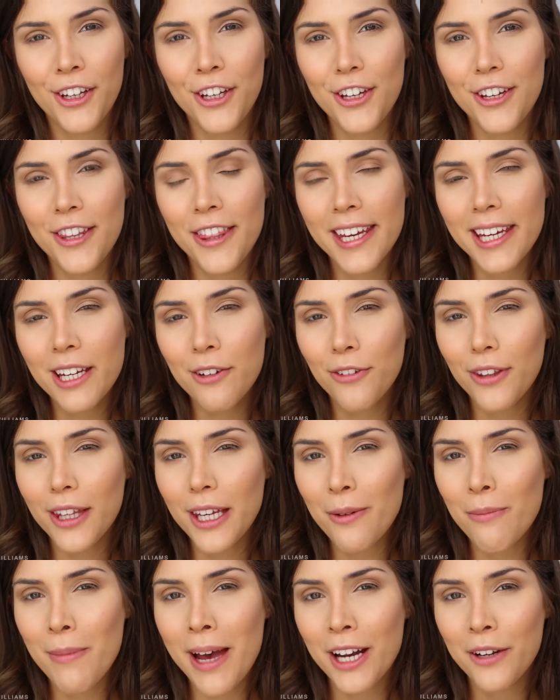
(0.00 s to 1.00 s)
You'd think for
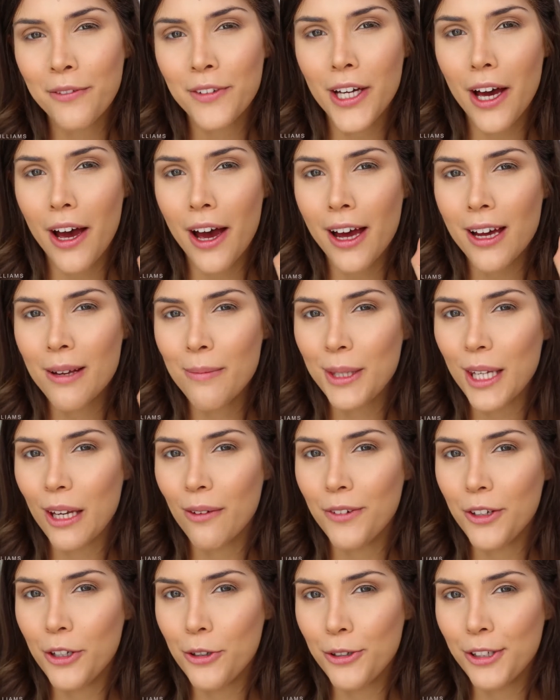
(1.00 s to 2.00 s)
the amount of times
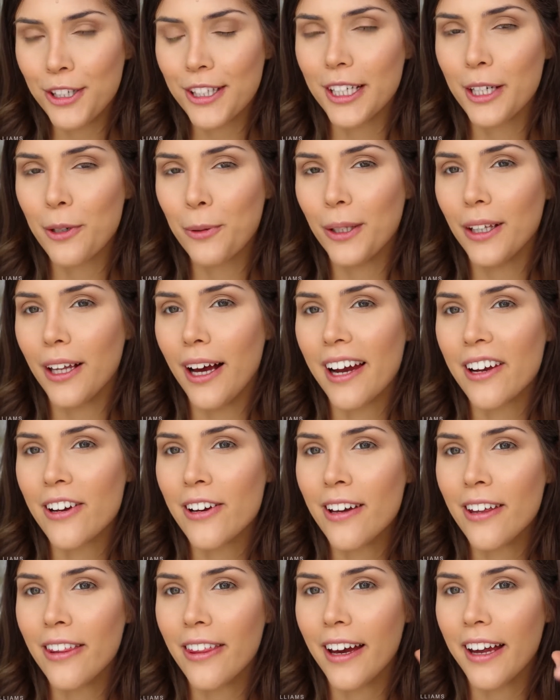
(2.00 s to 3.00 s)
I've used liquid
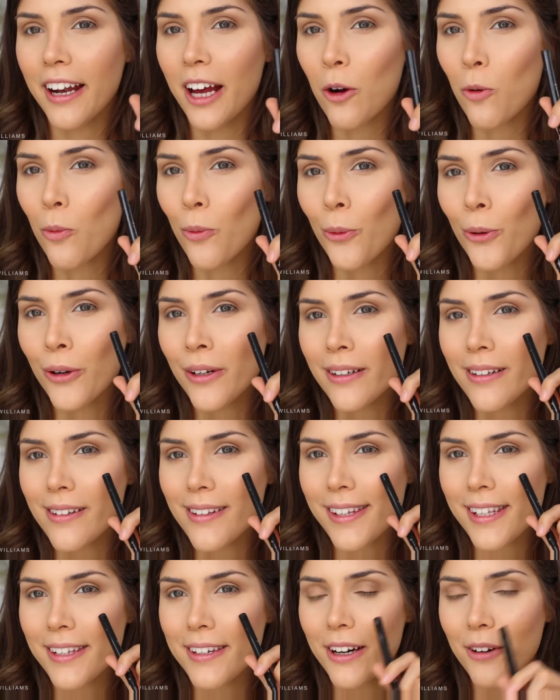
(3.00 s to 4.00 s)
liner that I
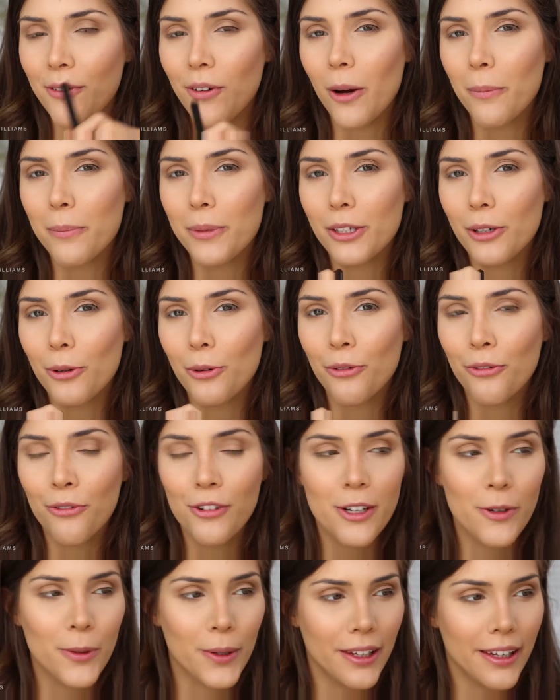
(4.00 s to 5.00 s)
wouldn't stuff up so
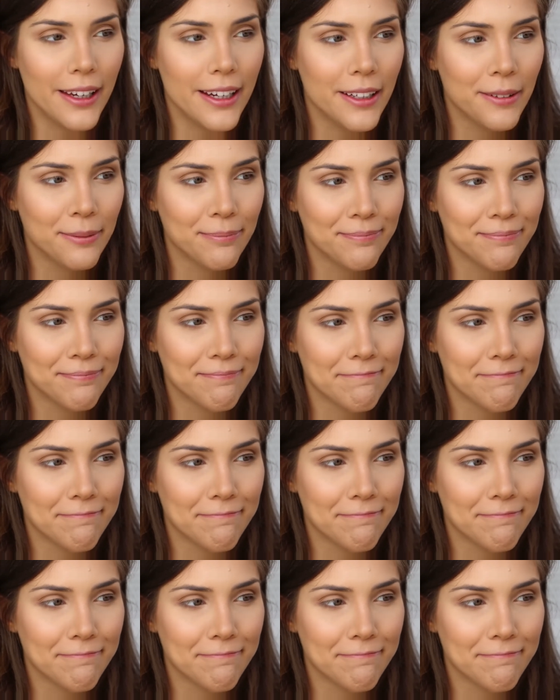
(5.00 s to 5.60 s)
frequently.